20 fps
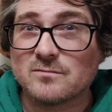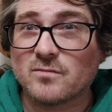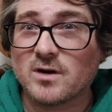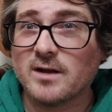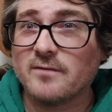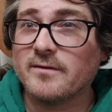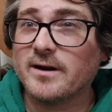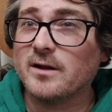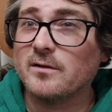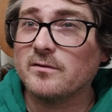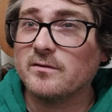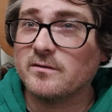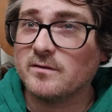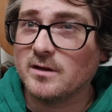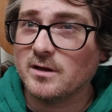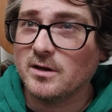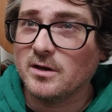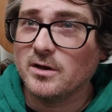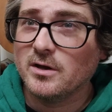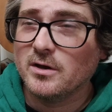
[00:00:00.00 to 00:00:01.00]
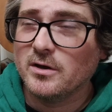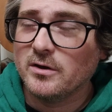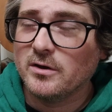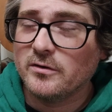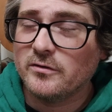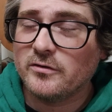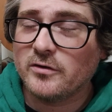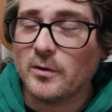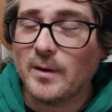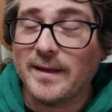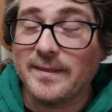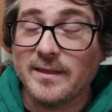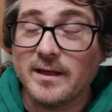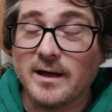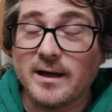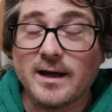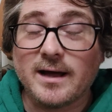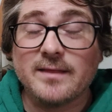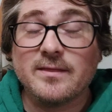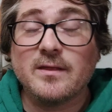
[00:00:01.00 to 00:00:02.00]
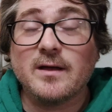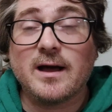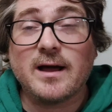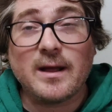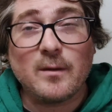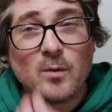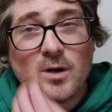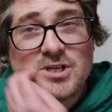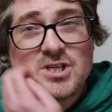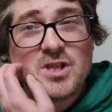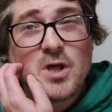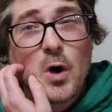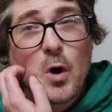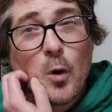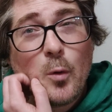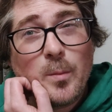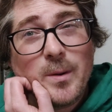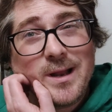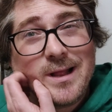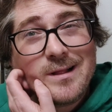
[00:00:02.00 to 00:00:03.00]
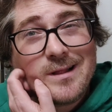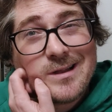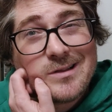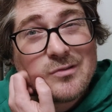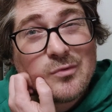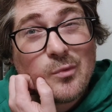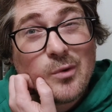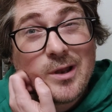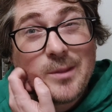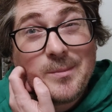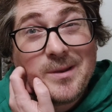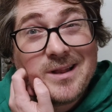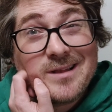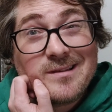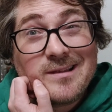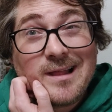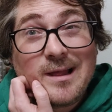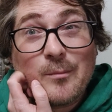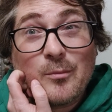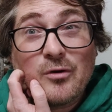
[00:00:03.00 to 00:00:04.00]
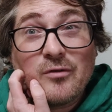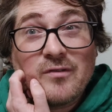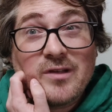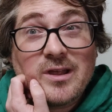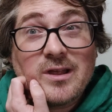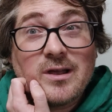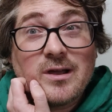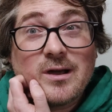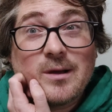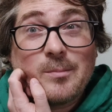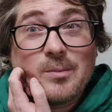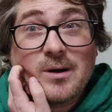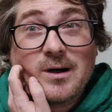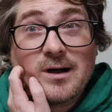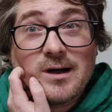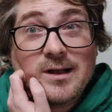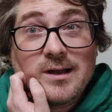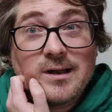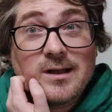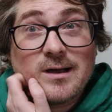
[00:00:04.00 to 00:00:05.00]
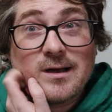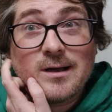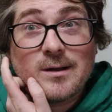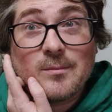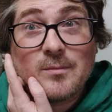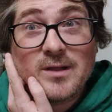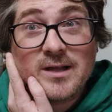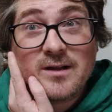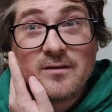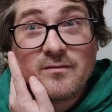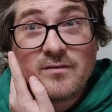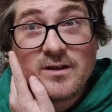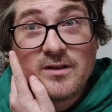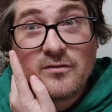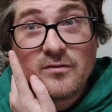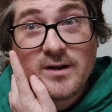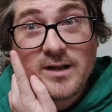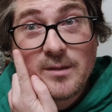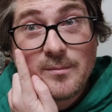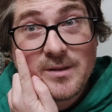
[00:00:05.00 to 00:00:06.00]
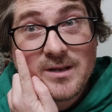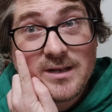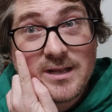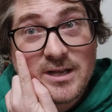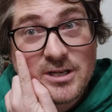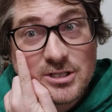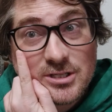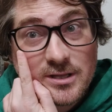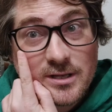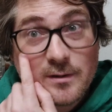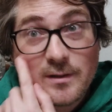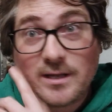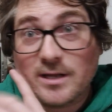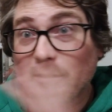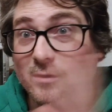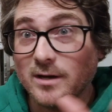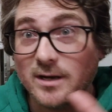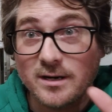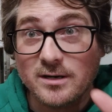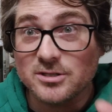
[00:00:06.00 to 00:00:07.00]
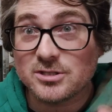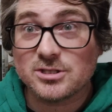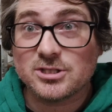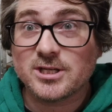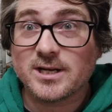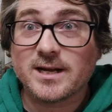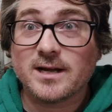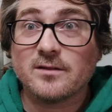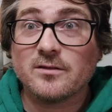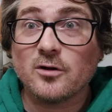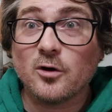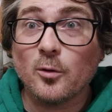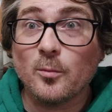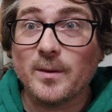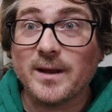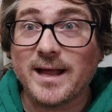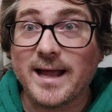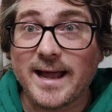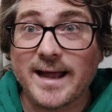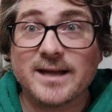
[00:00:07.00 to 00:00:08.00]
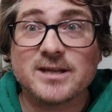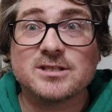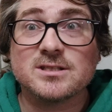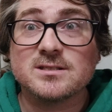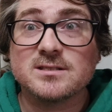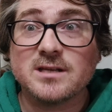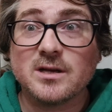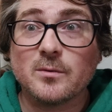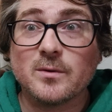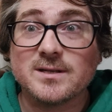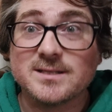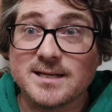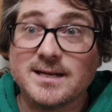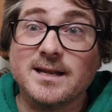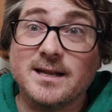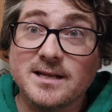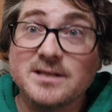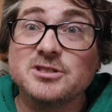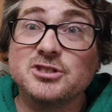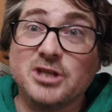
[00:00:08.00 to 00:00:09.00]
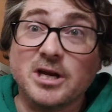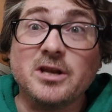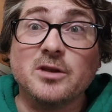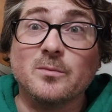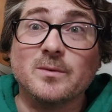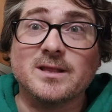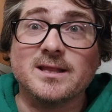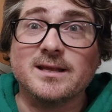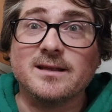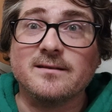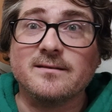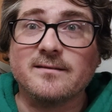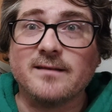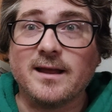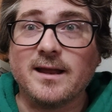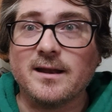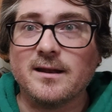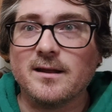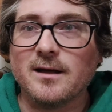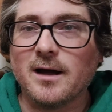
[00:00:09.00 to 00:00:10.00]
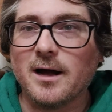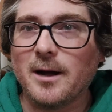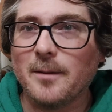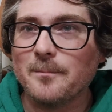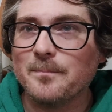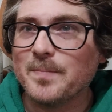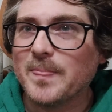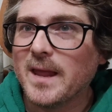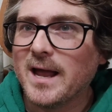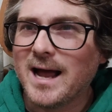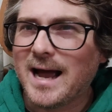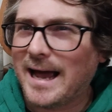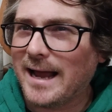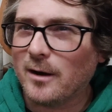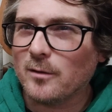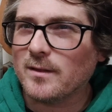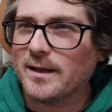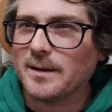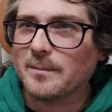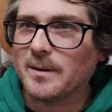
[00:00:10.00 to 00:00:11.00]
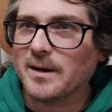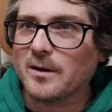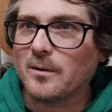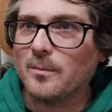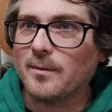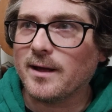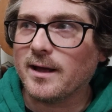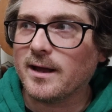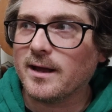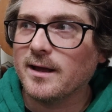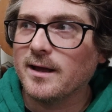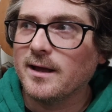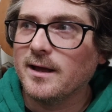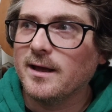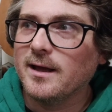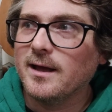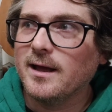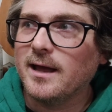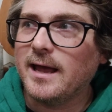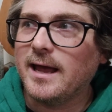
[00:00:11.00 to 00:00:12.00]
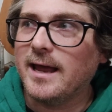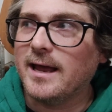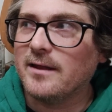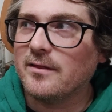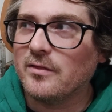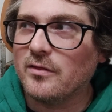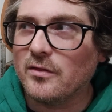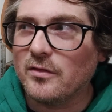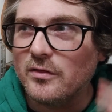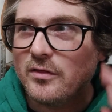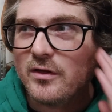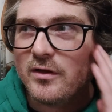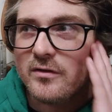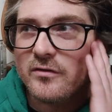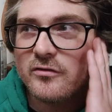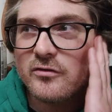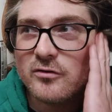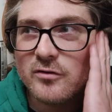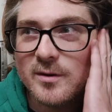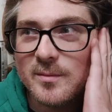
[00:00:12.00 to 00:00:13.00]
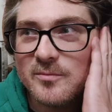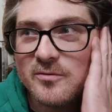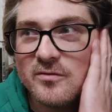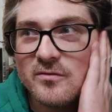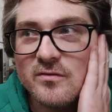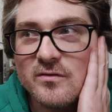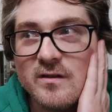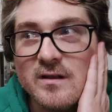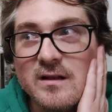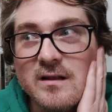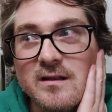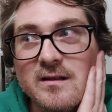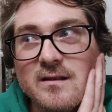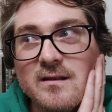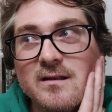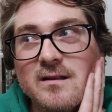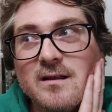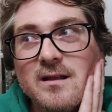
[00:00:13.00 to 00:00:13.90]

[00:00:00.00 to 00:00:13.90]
Reynolds. So, and I watched the opening like 20 minutes of that movie upon like a friend's recommendation. They're like, you got to just check out the opening action sequence, and it is genuinely insane. I don't like Michael Bay, and the script didn't.